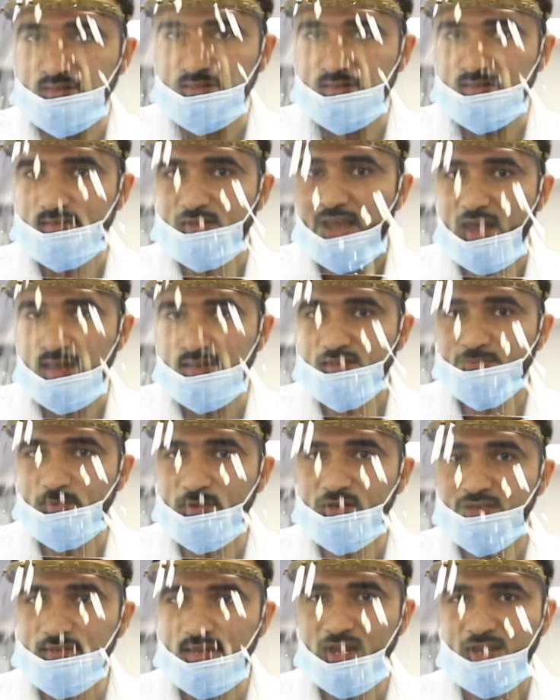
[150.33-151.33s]
And this has
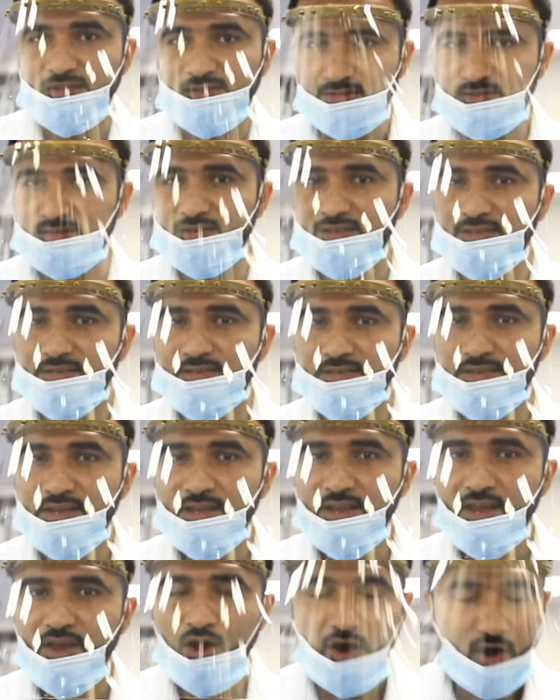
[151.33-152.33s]
been tested
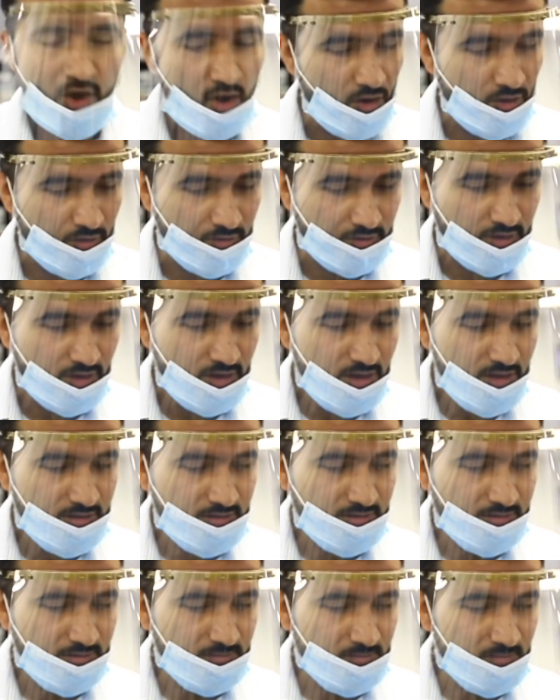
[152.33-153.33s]
on
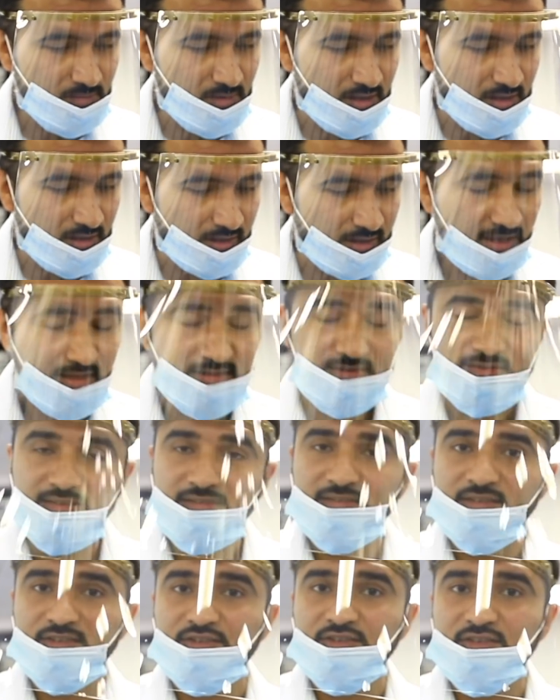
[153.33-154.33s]
cases
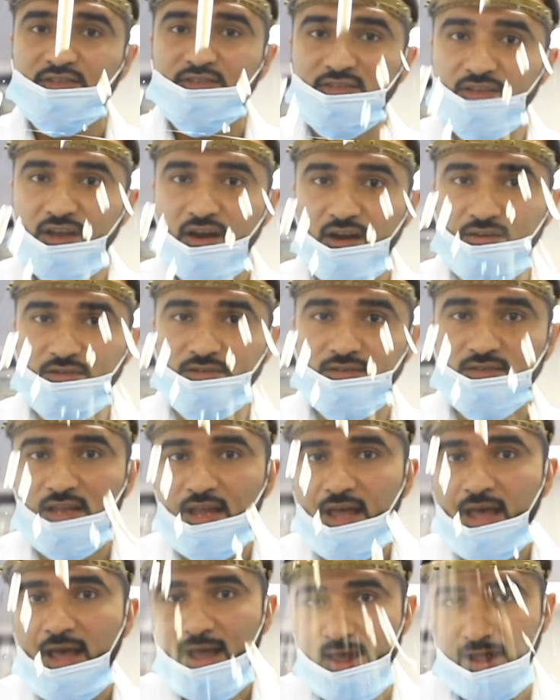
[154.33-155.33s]
such as SARS
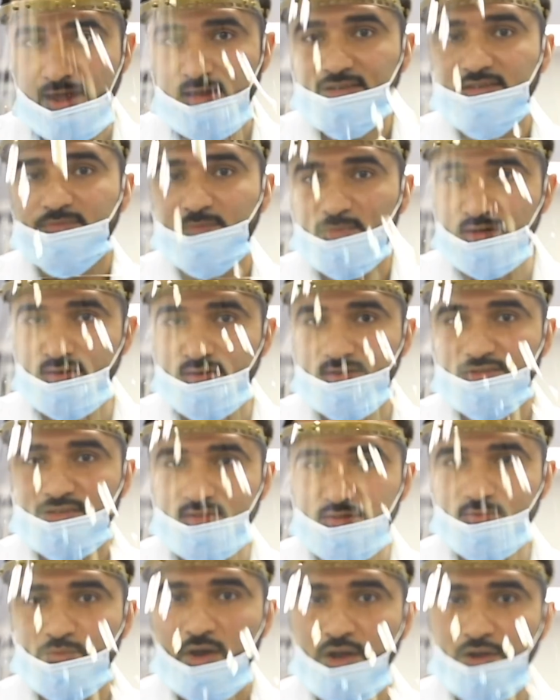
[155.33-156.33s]
and MERS
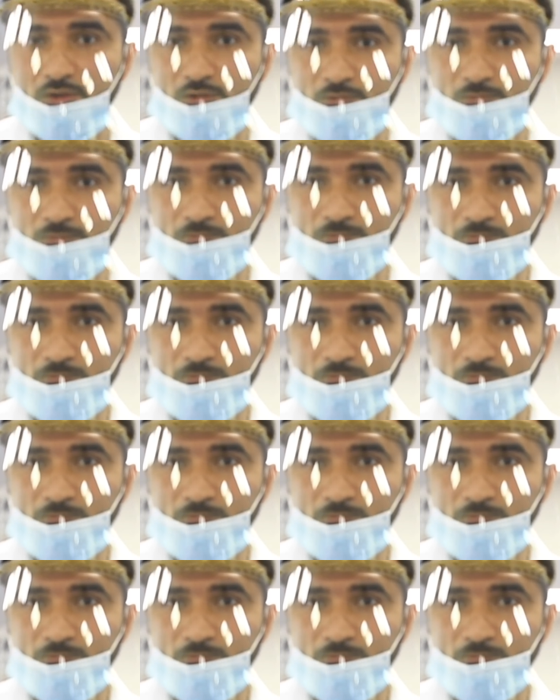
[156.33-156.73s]
as well.